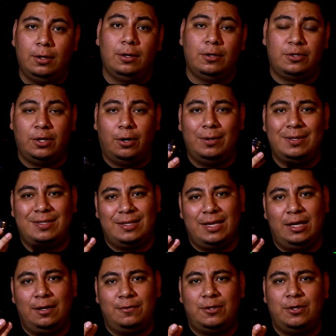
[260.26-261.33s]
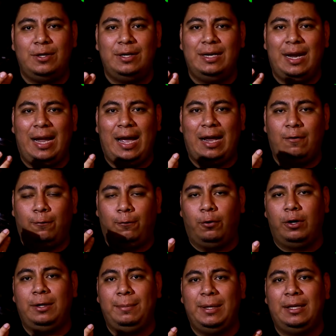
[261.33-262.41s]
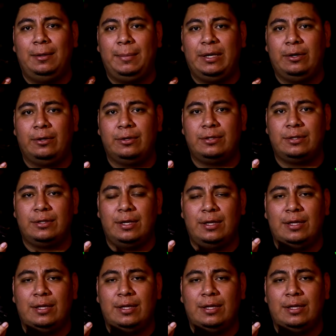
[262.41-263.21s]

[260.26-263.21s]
So instead of shooting at 40 millimeters,